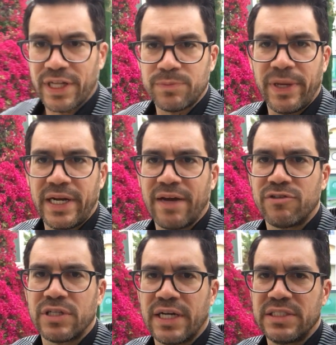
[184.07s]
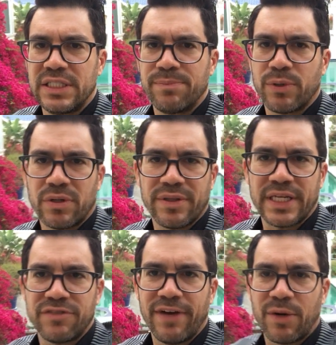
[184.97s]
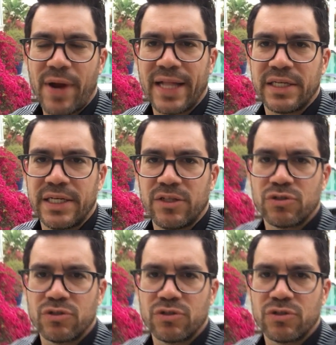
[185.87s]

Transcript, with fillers: of that's paid advertising and part of that's virality.